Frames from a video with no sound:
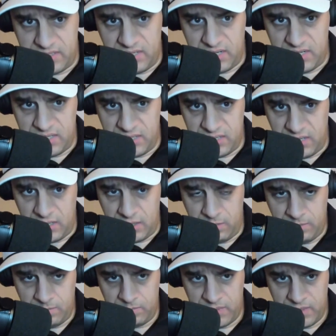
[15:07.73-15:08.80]
seed in
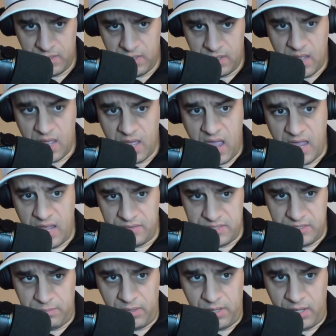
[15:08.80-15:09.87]
the
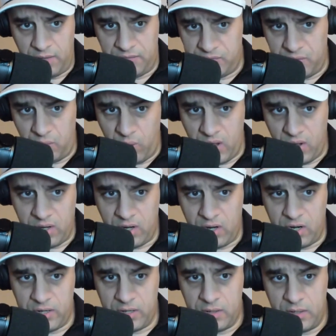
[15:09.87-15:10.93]
AFC playoffs for the wild
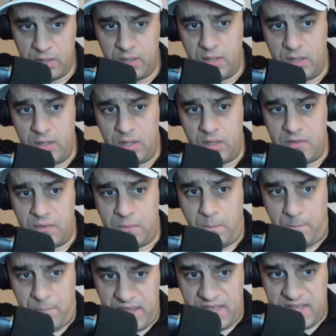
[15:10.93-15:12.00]
card.
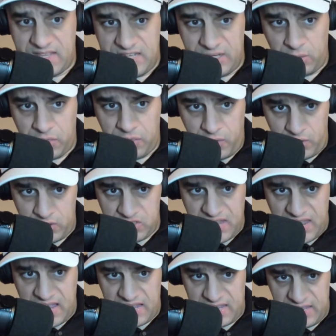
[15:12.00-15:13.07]
Big tilt
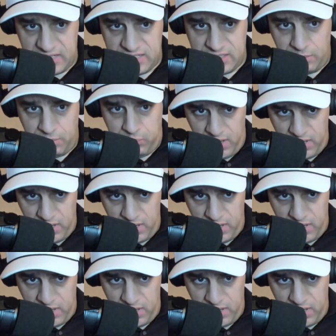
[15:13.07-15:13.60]
Thursday against the